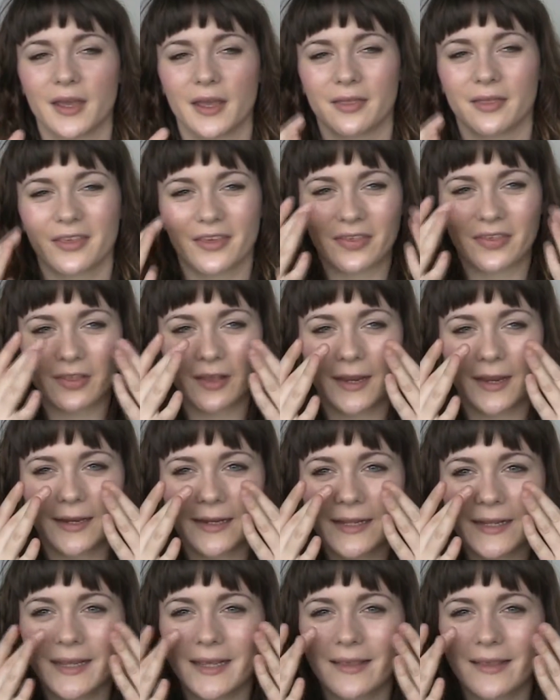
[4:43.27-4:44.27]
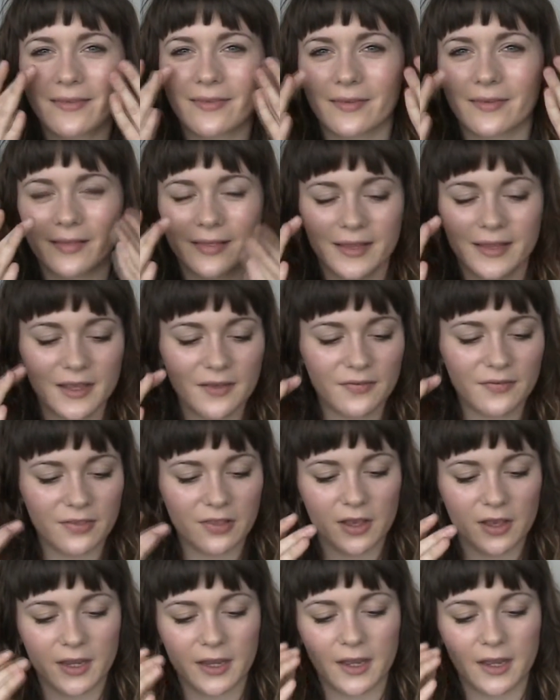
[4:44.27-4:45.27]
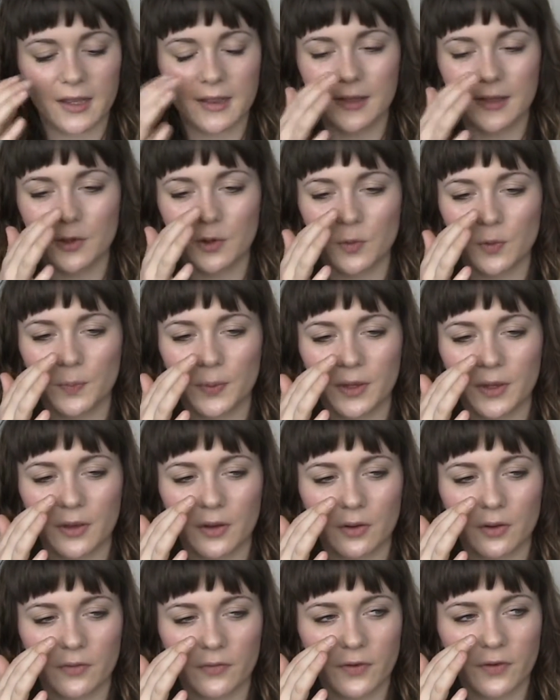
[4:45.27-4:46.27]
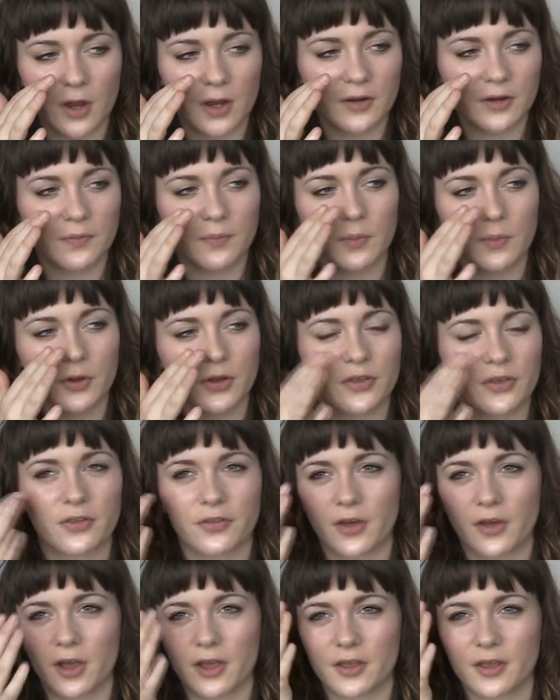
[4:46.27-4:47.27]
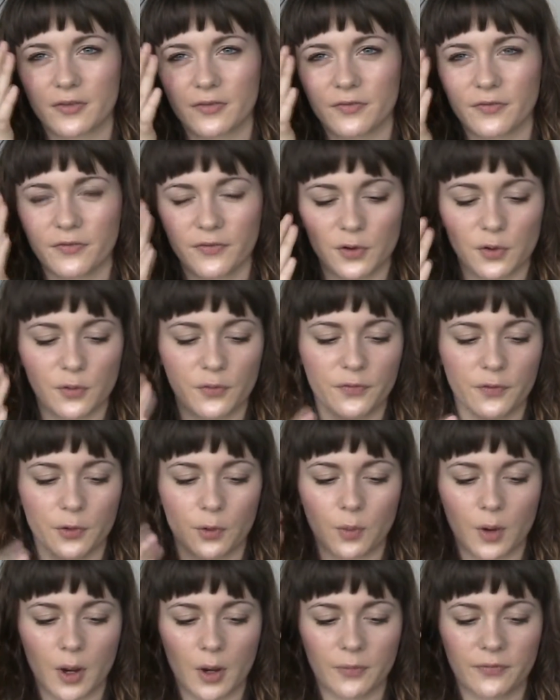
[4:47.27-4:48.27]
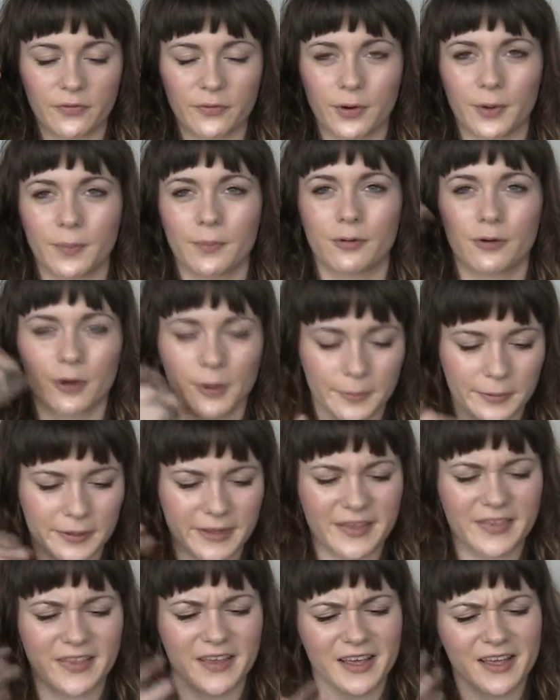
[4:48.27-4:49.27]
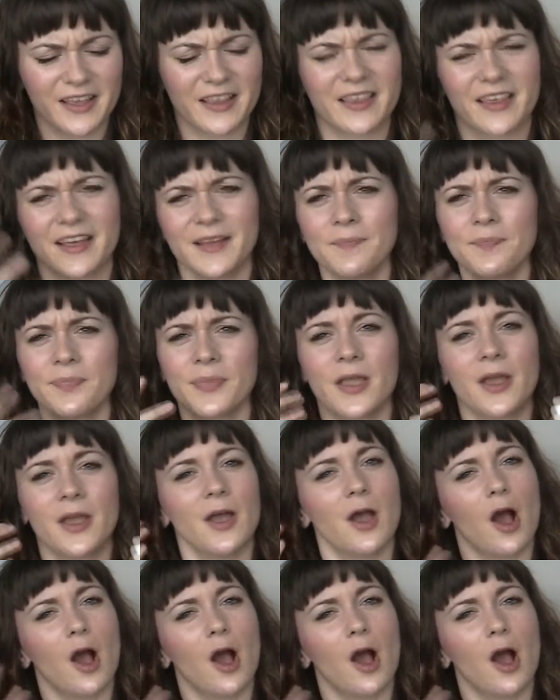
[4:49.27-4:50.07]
and just like leaves like a little bit of kind of moisture that I can feel for a while before it properly sinks in.